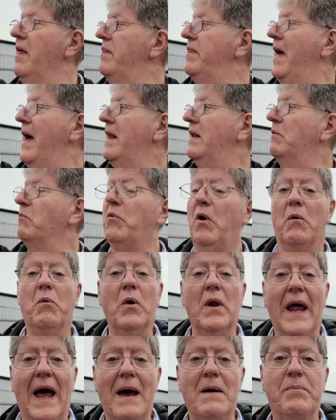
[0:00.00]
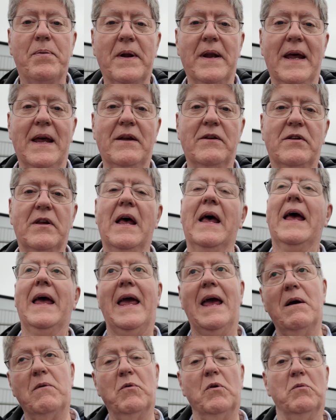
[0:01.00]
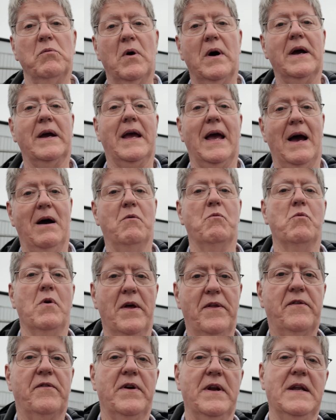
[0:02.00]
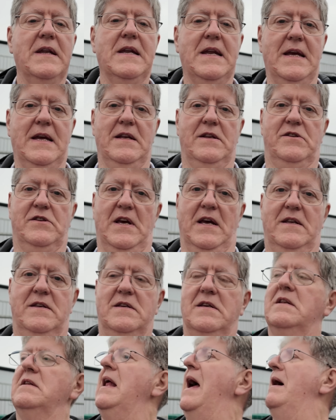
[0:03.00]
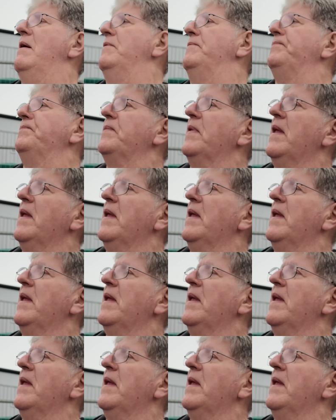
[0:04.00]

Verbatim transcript: then what will happen is it will work out whether it needs it. Now,